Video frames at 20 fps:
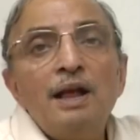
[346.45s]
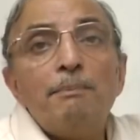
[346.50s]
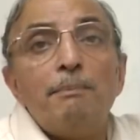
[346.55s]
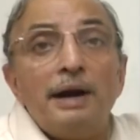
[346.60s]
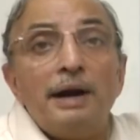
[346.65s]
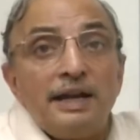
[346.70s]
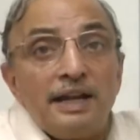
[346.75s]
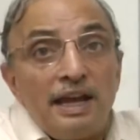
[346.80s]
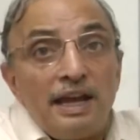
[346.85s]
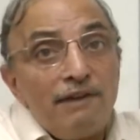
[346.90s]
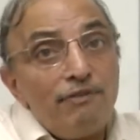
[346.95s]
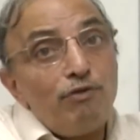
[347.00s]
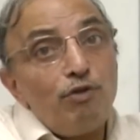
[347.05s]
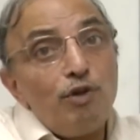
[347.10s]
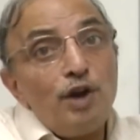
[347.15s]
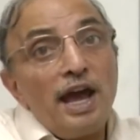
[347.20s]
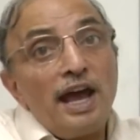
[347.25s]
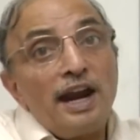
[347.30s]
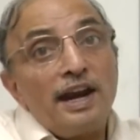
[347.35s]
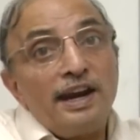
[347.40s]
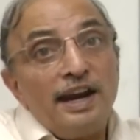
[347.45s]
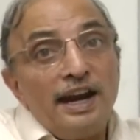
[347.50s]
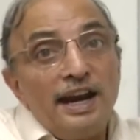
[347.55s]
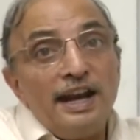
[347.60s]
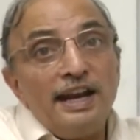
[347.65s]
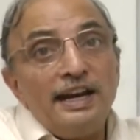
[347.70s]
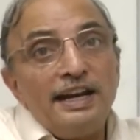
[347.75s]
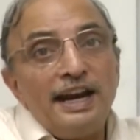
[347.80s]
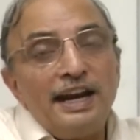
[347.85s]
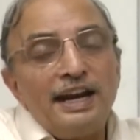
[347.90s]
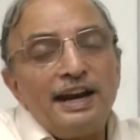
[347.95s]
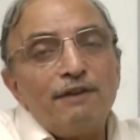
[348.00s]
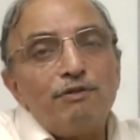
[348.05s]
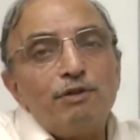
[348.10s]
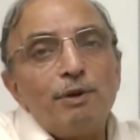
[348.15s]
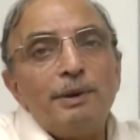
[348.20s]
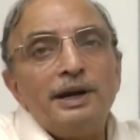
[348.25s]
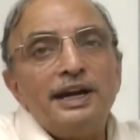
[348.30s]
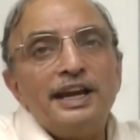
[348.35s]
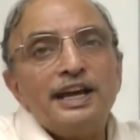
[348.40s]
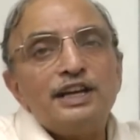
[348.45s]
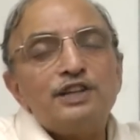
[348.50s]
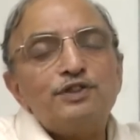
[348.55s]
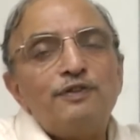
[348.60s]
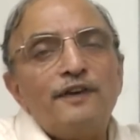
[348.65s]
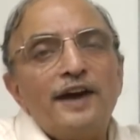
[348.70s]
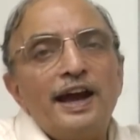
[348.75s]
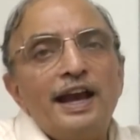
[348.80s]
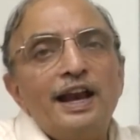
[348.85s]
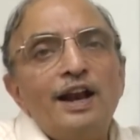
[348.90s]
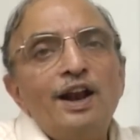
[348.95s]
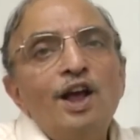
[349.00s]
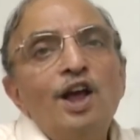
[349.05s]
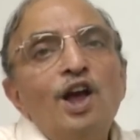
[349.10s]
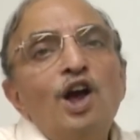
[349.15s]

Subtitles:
but if we are reading data from a text file